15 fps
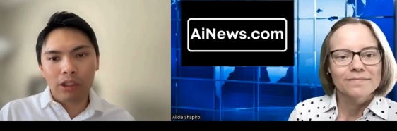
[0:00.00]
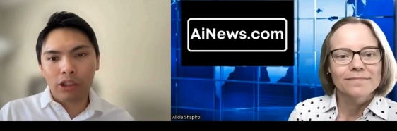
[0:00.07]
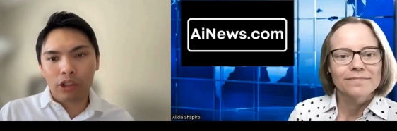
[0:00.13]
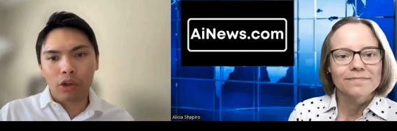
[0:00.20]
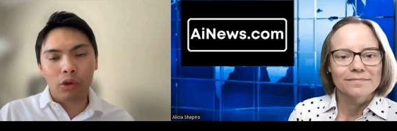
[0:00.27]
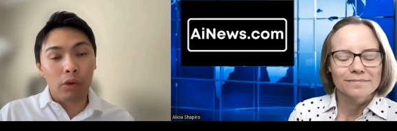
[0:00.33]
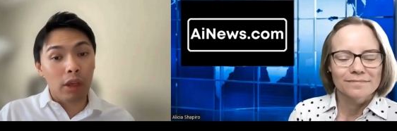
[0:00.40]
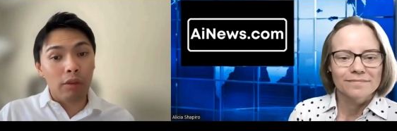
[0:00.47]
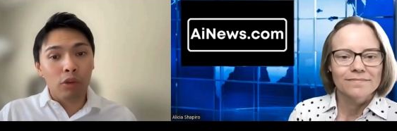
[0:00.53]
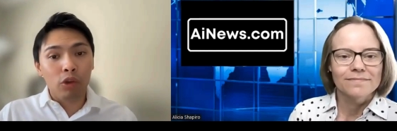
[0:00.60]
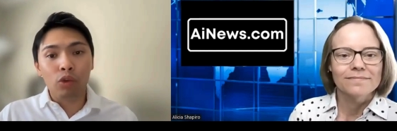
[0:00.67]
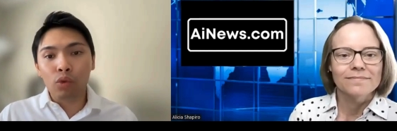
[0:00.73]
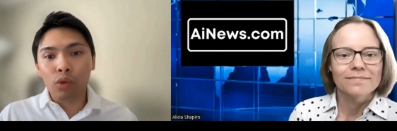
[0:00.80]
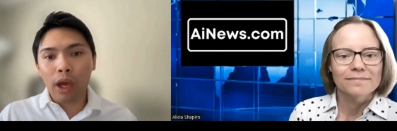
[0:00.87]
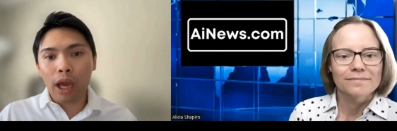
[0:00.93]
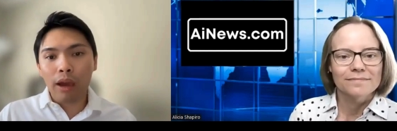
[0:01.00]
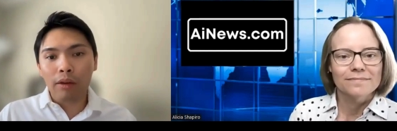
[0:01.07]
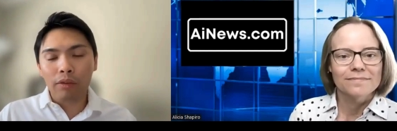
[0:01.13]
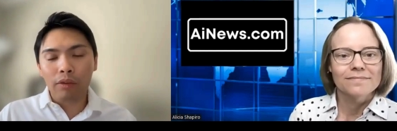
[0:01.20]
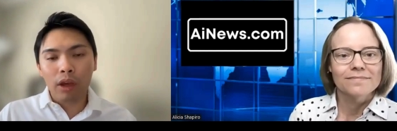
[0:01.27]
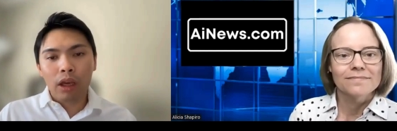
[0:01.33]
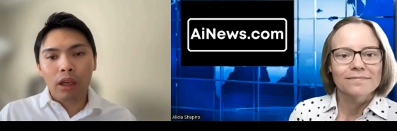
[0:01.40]
Speaker 1: So if you do
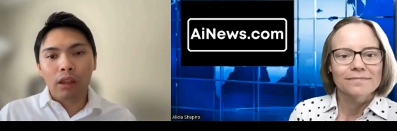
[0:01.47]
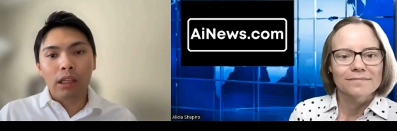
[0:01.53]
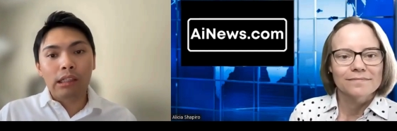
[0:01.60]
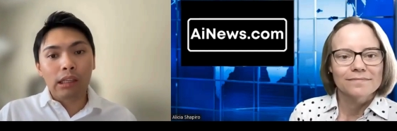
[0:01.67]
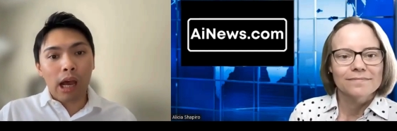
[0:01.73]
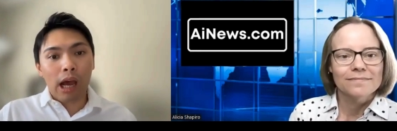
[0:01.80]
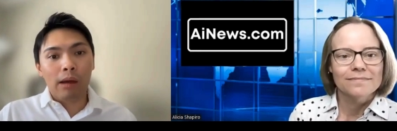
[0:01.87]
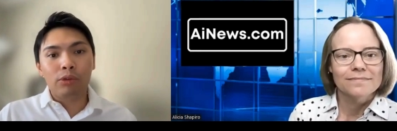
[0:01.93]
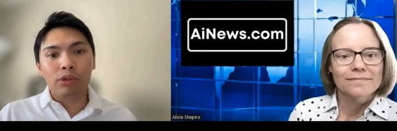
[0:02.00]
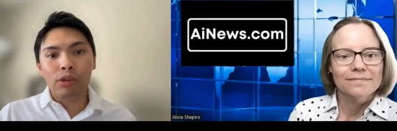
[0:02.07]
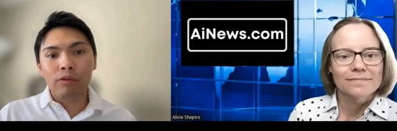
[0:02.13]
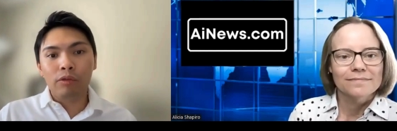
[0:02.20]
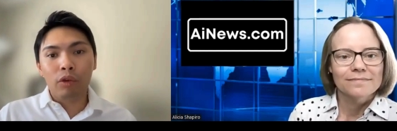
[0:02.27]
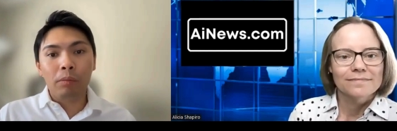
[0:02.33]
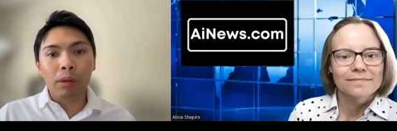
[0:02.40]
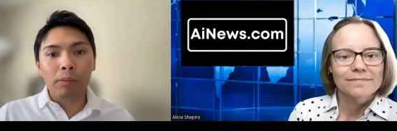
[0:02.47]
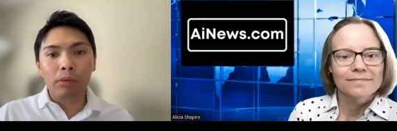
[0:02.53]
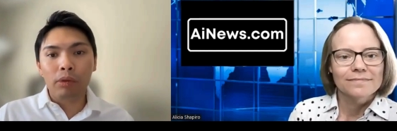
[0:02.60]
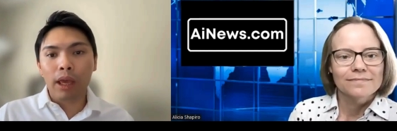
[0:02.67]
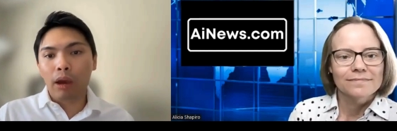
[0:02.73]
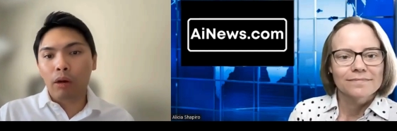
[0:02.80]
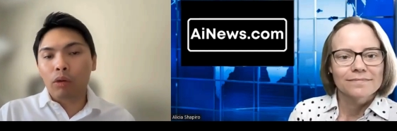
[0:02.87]
have this option for
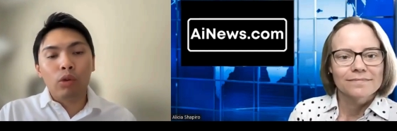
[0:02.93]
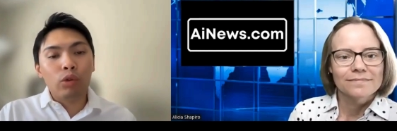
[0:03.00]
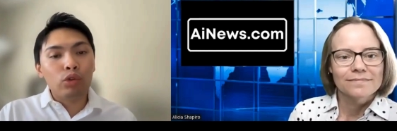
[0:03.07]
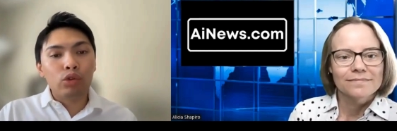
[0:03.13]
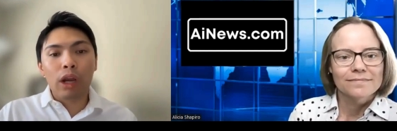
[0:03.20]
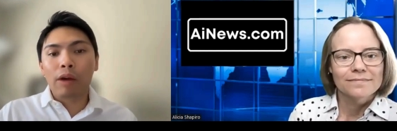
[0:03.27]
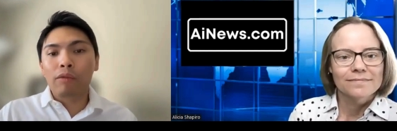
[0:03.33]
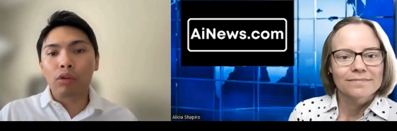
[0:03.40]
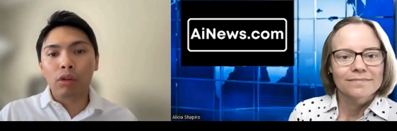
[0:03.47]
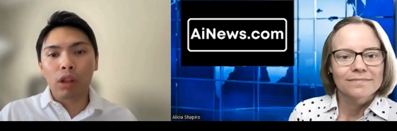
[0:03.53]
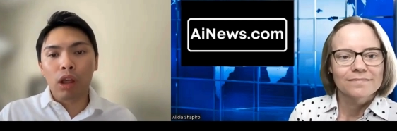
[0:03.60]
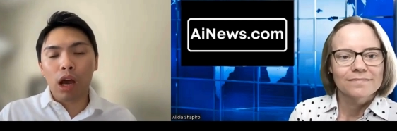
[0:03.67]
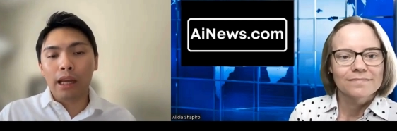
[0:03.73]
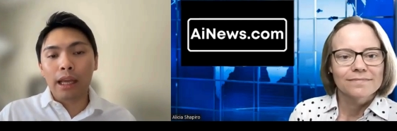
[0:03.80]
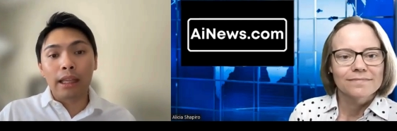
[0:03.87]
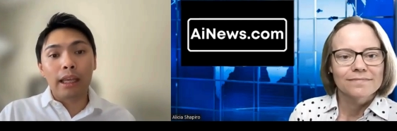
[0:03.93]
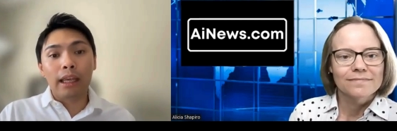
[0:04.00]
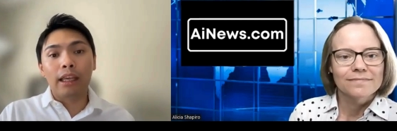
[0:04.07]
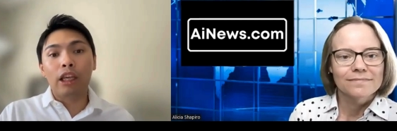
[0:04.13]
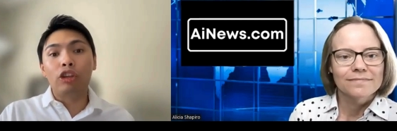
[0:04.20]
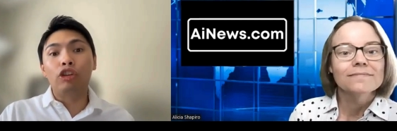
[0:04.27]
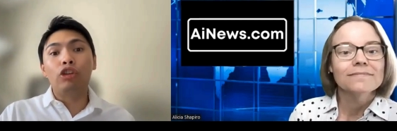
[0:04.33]
people that travel a lot and they
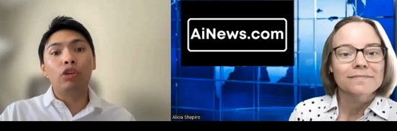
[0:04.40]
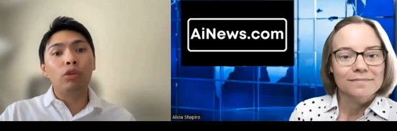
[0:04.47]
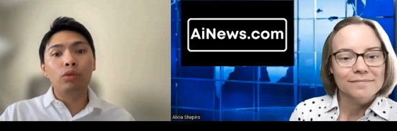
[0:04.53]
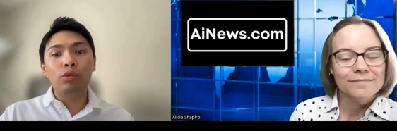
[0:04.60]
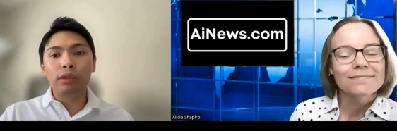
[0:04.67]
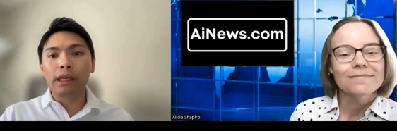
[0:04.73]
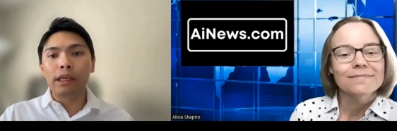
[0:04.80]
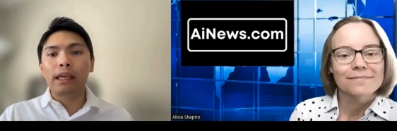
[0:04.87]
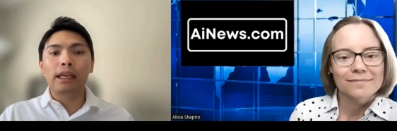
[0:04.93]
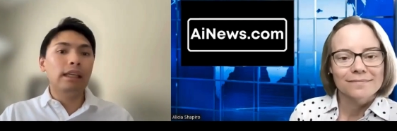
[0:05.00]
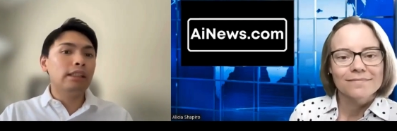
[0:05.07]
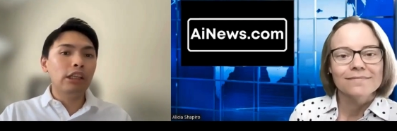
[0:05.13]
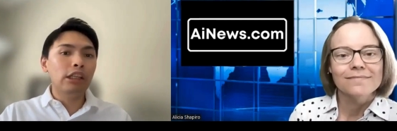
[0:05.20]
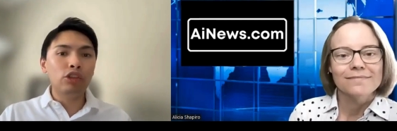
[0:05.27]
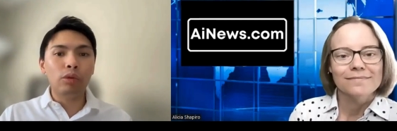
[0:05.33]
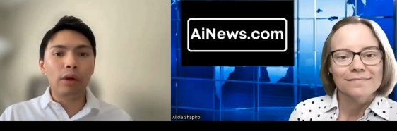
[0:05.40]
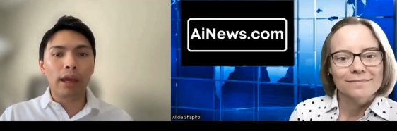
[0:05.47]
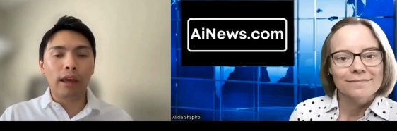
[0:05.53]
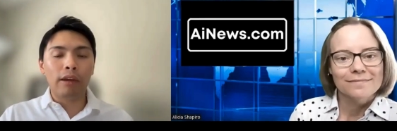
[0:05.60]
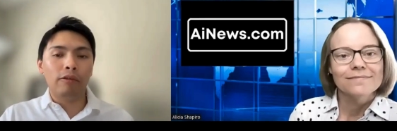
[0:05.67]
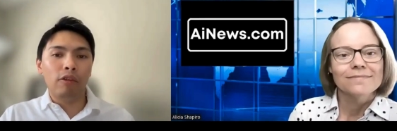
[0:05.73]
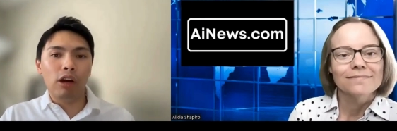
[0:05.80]
can use essential
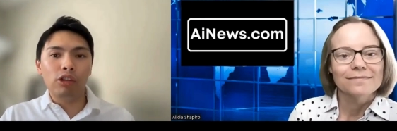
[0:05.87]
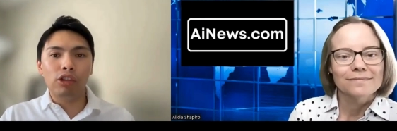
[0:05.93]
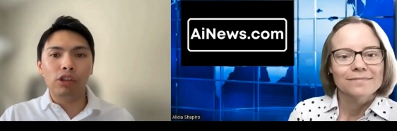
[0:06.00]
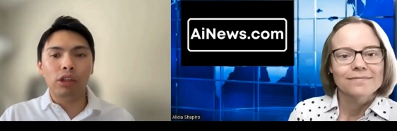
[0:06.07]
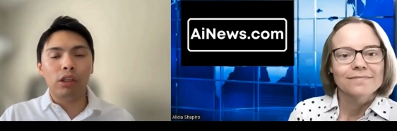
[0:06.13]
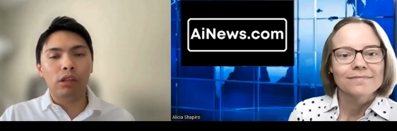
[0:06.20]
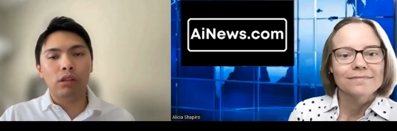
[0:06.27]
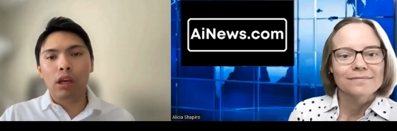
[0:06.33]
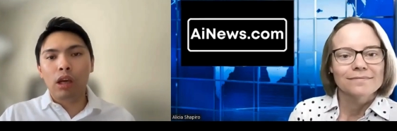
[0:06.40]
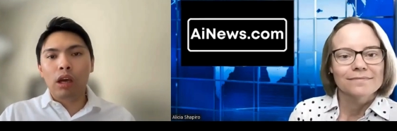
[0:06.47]
AI function